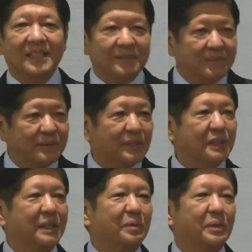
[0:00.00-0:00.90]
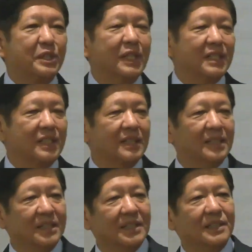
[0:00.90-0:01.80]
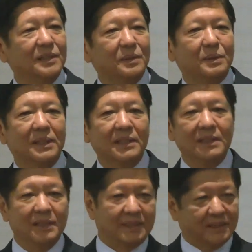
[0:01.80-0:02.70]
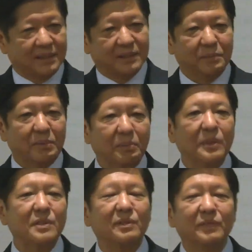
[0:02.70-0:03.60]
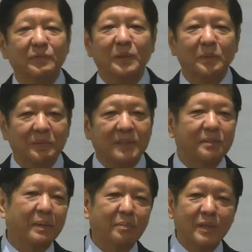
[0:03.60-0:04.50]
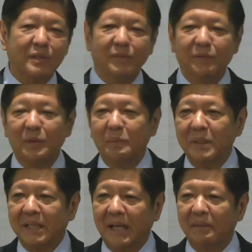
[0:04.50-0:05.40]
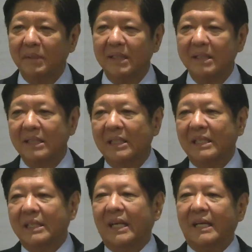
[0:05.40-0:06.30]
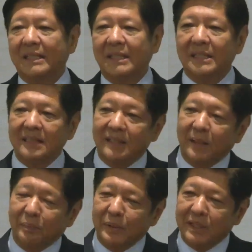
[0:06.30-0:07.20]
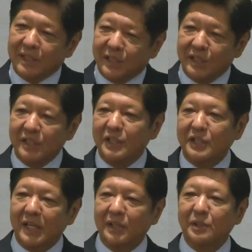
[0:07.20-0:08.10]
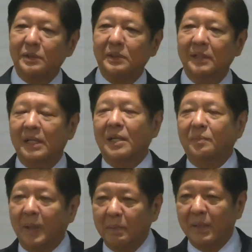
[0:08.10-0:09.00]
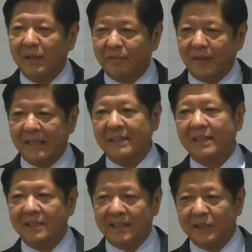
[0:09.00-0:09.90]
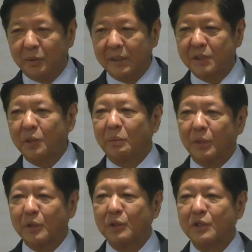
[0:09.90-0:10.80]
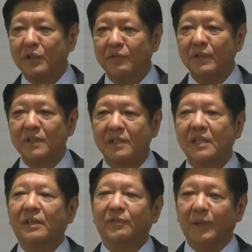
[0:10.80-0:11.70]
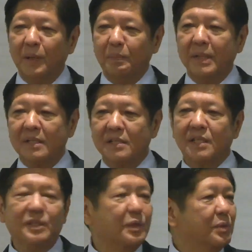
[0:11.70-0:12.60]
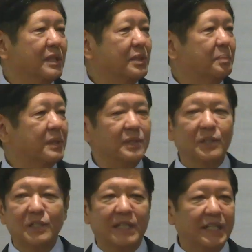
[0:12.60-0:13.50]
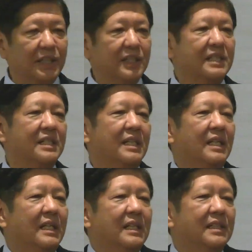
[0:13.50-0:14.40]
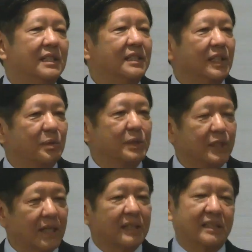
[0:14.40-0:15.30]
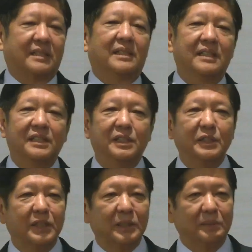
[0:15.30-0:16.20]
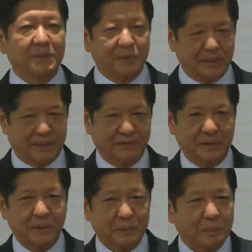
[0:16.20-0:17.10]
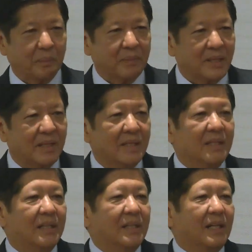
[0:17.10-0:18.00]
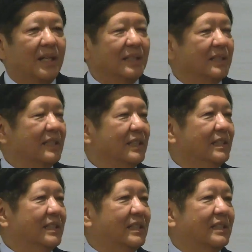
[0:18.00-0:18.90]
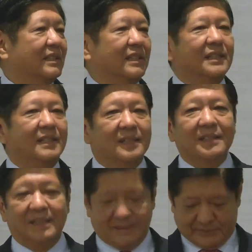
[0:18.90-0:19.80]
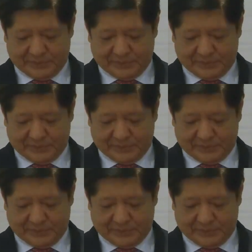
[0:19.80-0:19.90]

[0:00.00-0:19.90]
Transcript: of distinguished guests that are here today, the members of the Philippine Cabinet, Deputy Assistant Secretary Pamela Fan, and the U.S. Commercial Service, Philippines and U.S. business leaders, distinguished guests, ladies and gentlemen, good afternoon. It is a